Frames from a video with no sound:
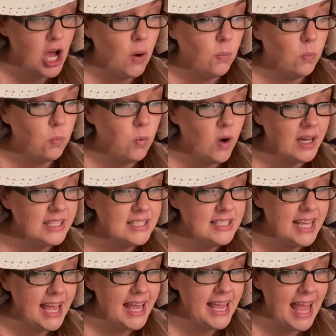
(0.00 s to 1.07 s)
One
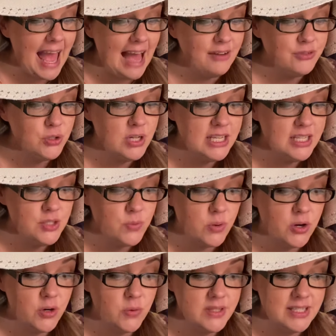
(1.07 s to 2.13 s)
day after his
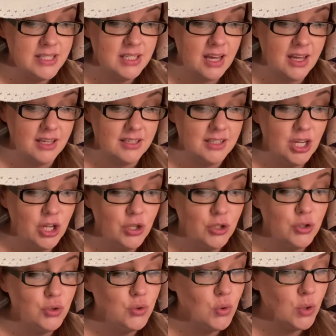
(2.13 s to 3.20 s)
work was done,
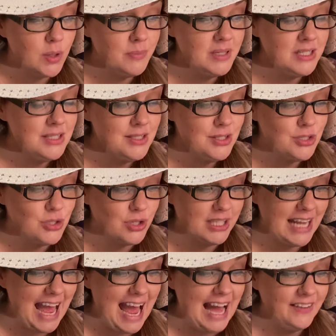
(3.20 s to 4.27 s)
Norman
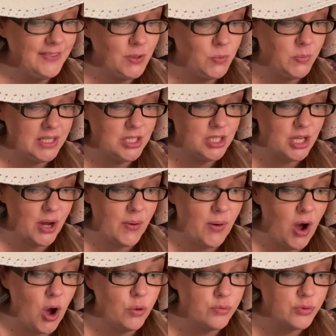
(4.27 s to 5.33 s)
stood at the window
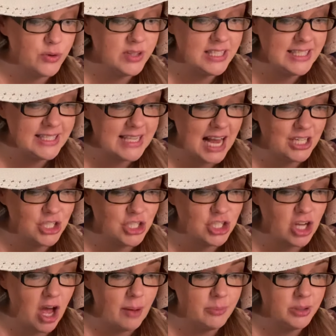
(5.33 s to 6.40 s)
over the sign
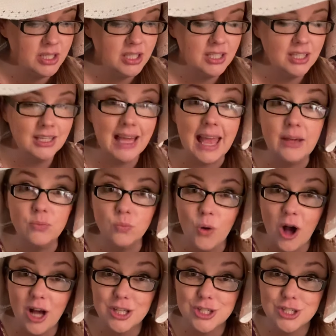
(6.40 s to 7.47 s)
shop and
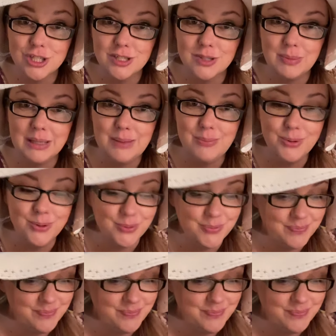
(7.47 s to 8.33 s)
watched the people.